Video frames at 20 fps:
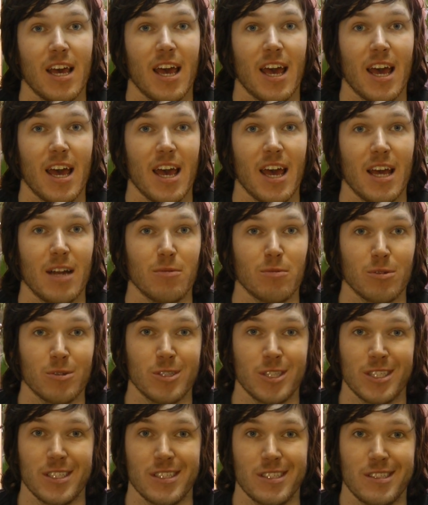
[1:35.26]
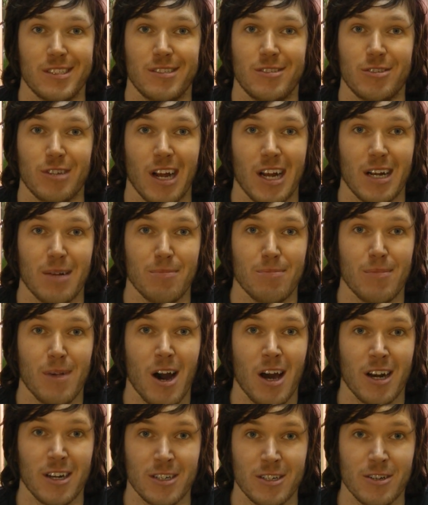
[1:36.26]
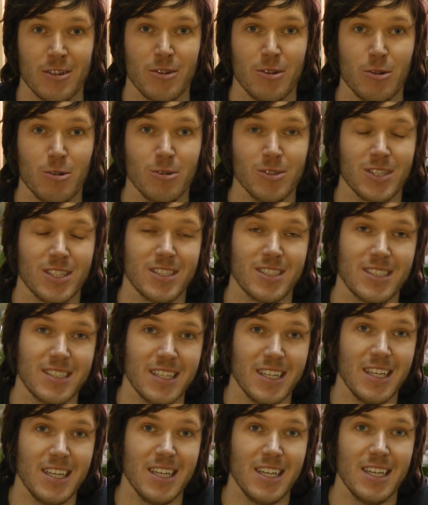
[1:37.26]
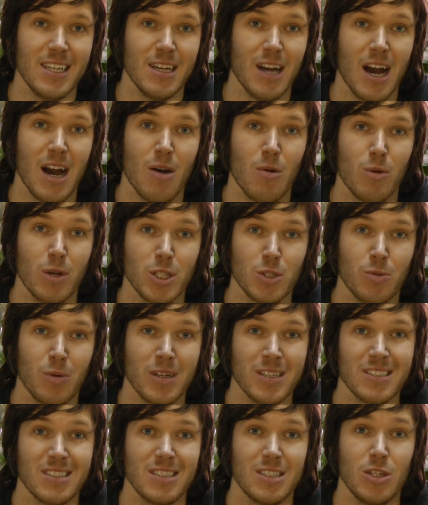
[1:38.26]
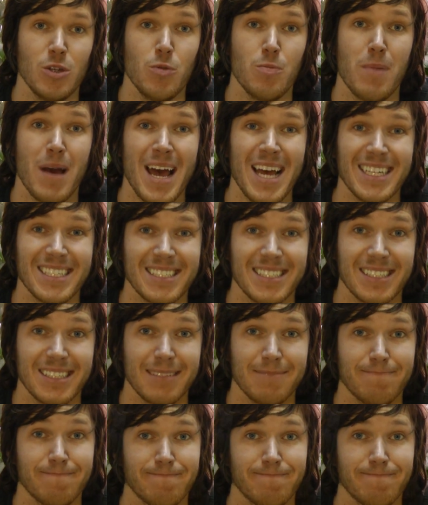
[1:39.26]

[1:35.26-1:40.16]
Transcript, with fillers: and we'll just try to monitor those and see which ones do best.